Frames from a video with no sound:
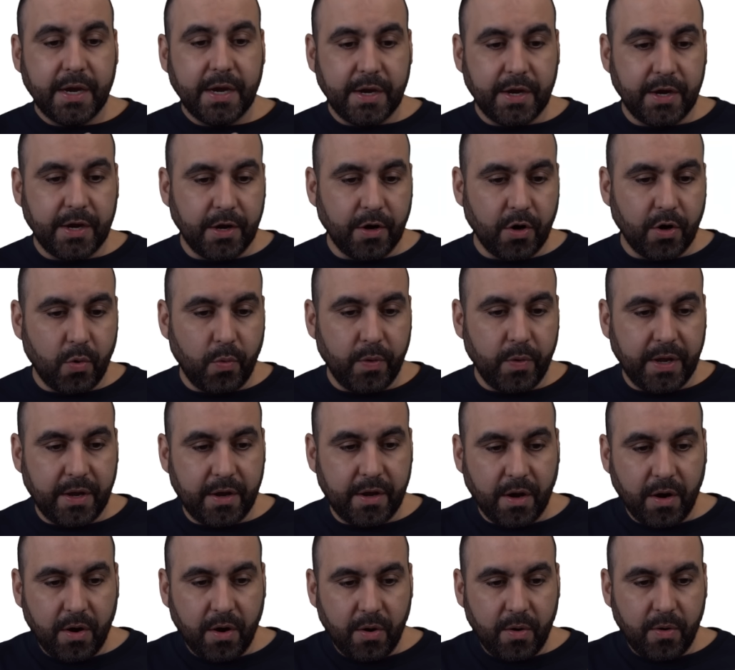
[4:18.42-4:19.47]
Here we
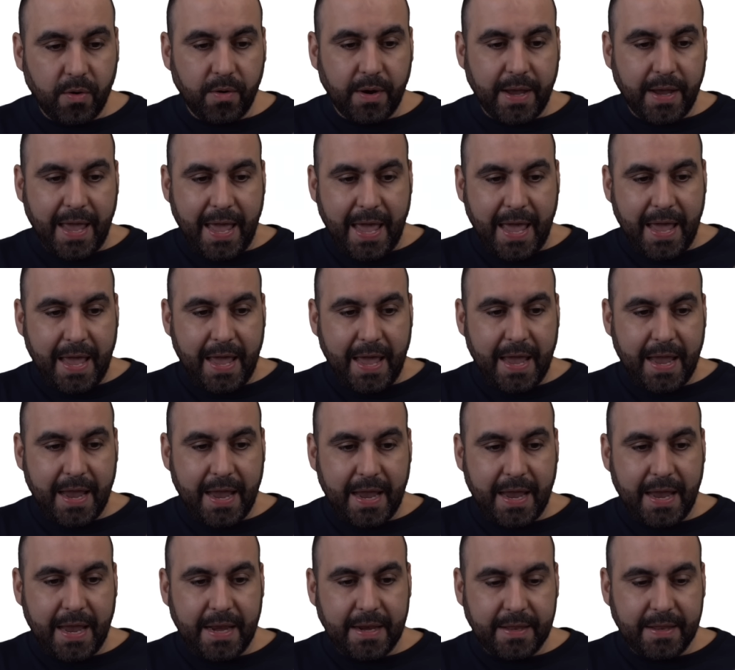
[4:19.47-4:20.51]
go,
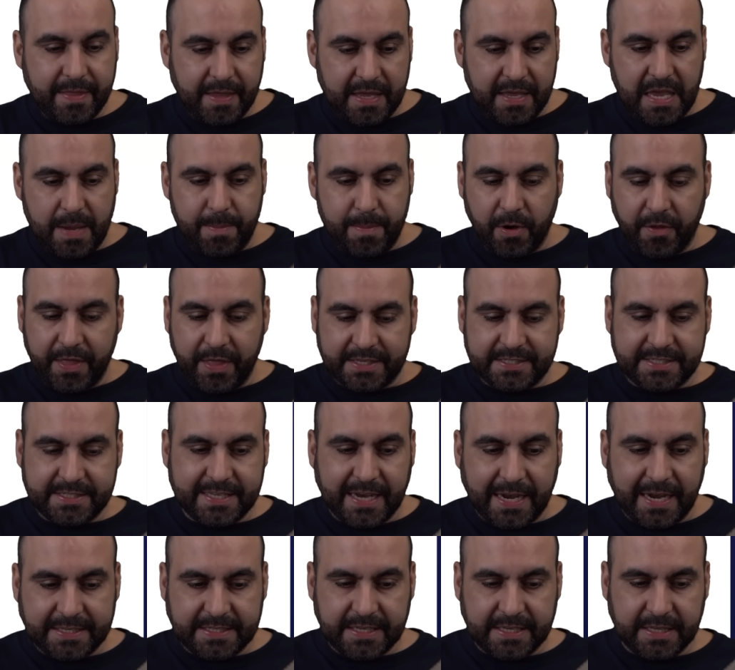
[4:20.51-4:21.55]
and the email that's
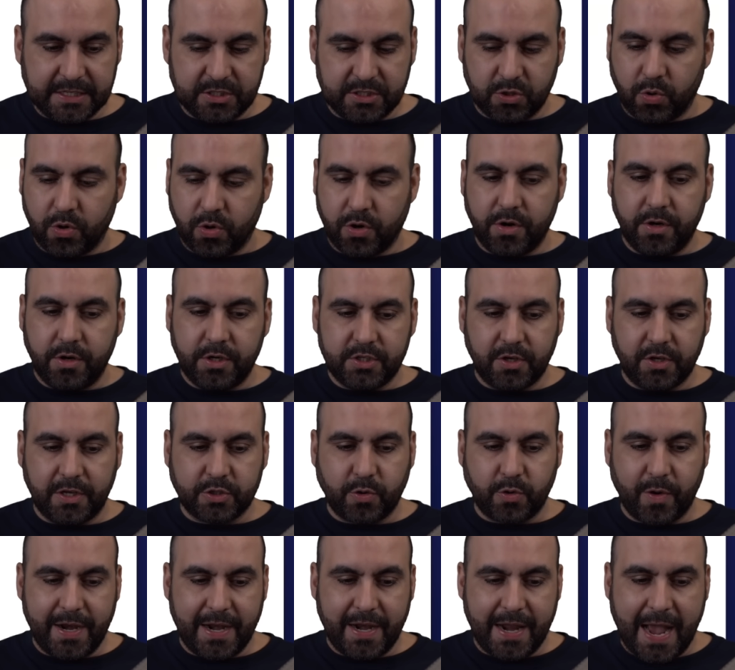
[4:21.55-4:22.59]
tied to this order. So let's
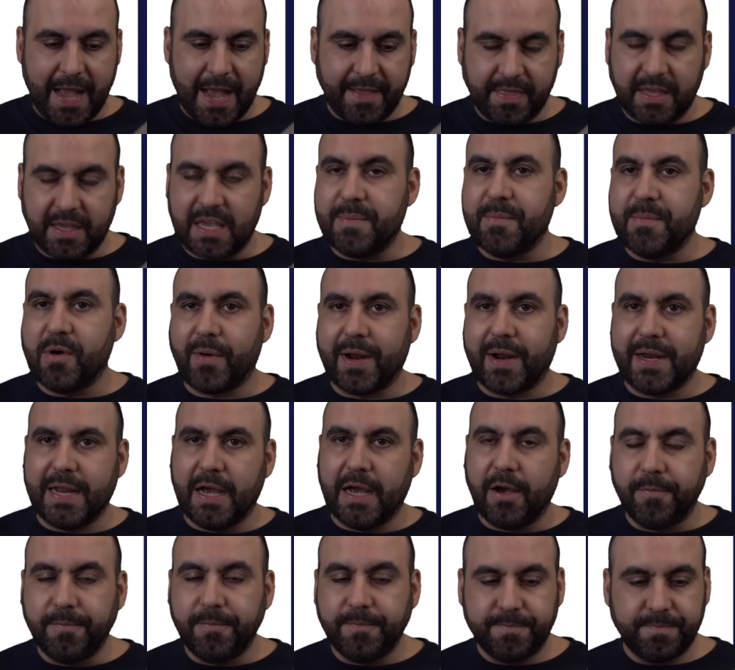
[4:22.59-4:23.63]
go ahead and add the email right now.